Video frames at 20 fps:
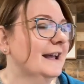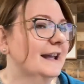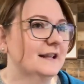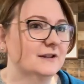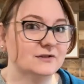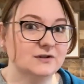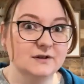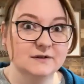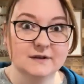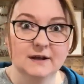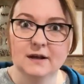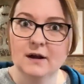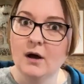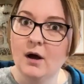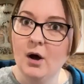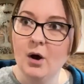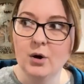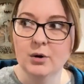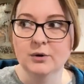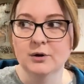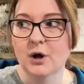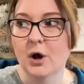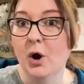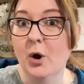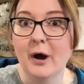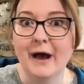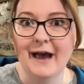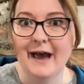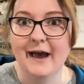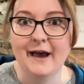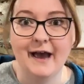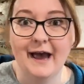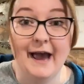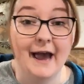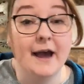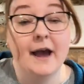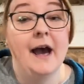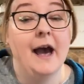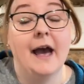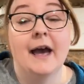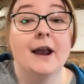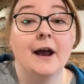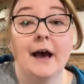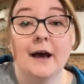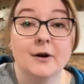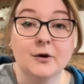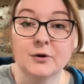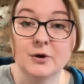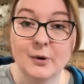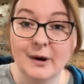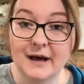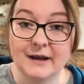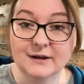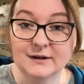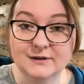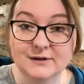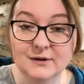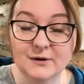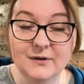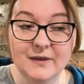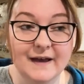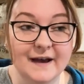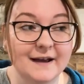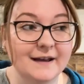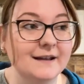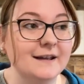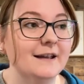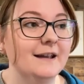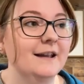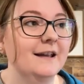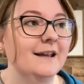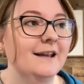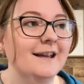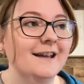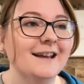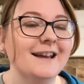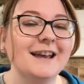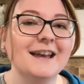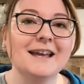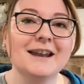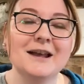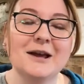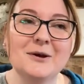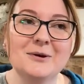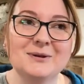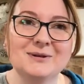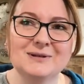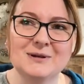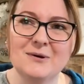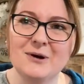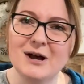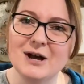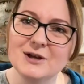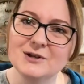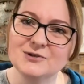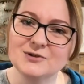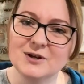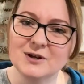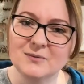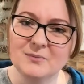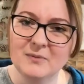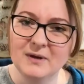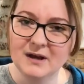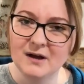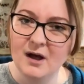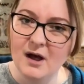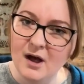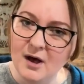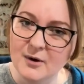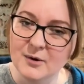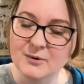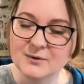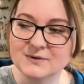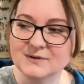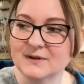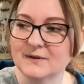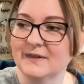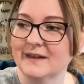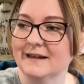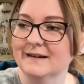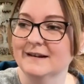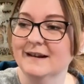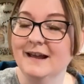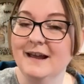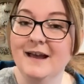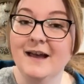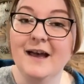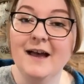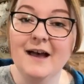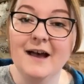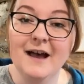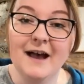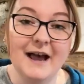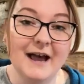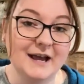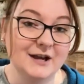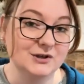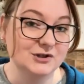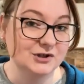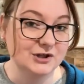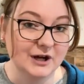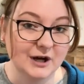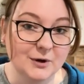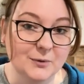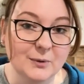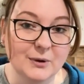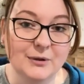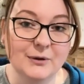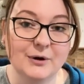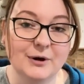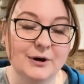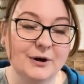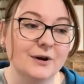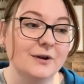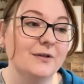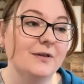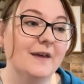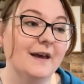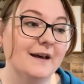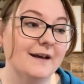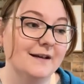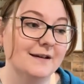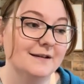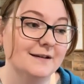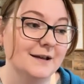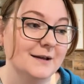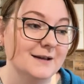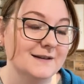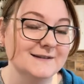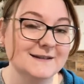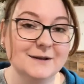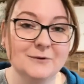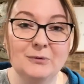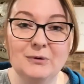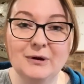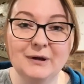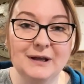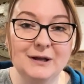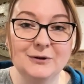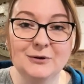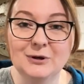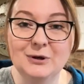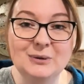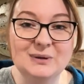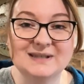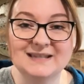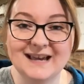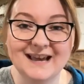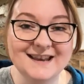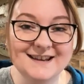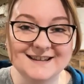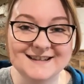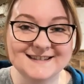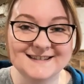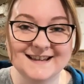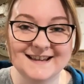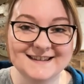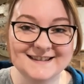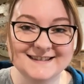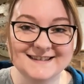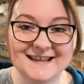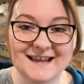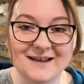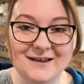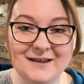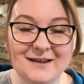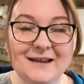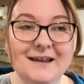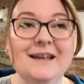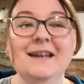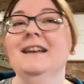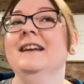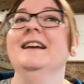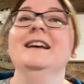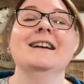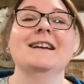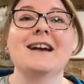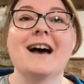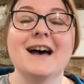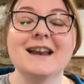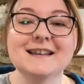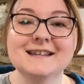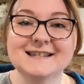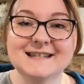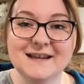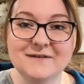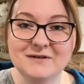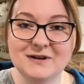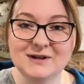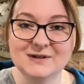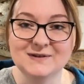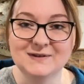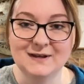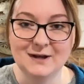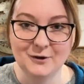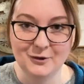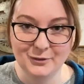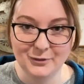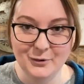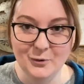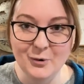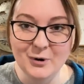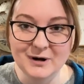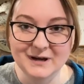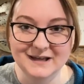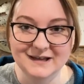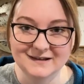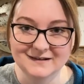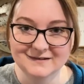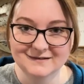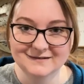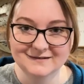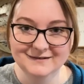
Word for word: And she's like, oh no, I, I, I don't know how to do that. And I was so awestruck. I'm like, oh, so then I shared with her that I said, well, in Luke 10, it says that God has given us the authority